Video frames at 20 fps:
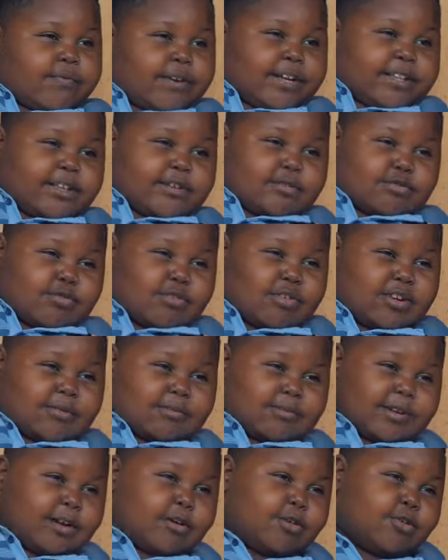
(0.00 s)
over there, so
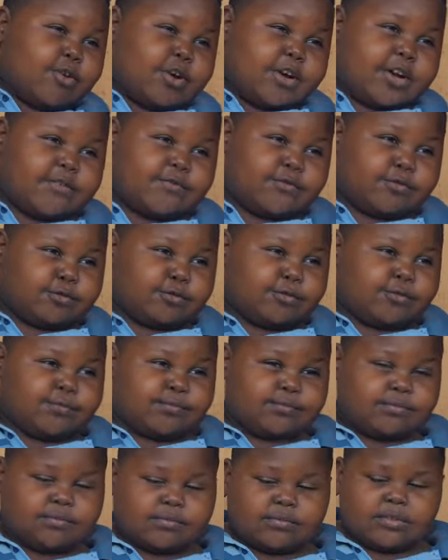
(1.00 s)
let me go and call her for
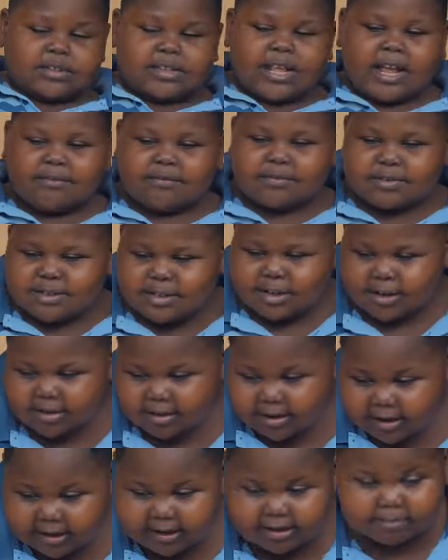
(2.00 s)
you. That means a
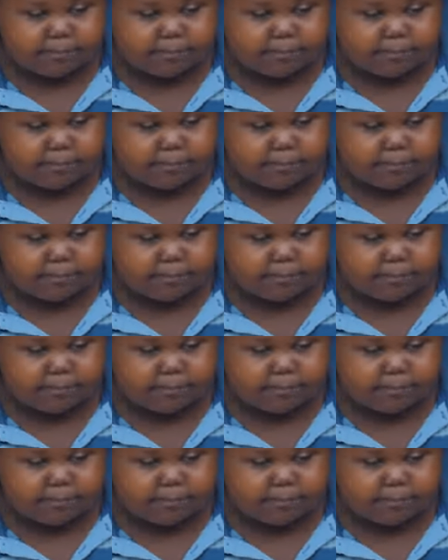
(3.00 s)
girl,